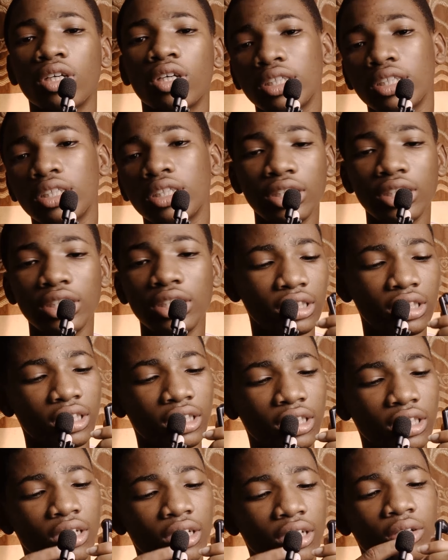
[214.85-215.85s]
This
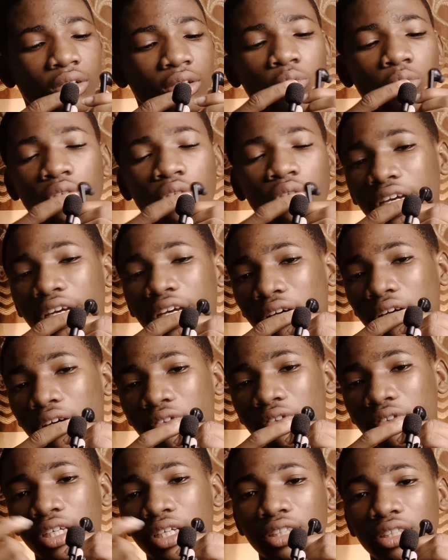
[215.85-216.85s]
one I have
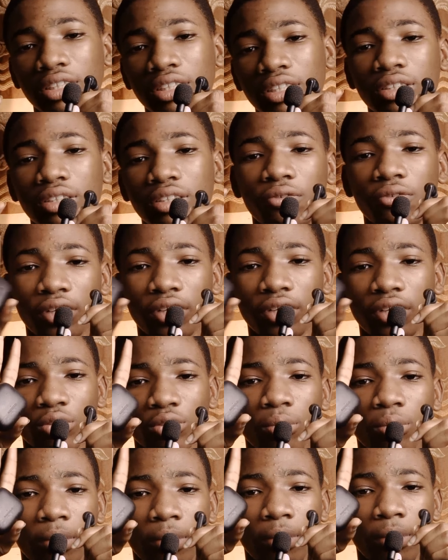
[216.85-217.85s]
here is the Phantom
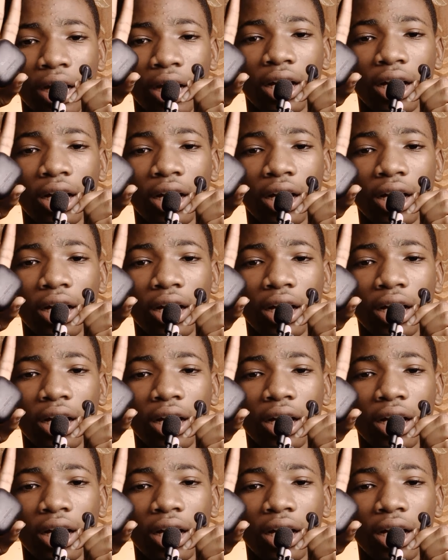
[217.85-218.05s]
Black.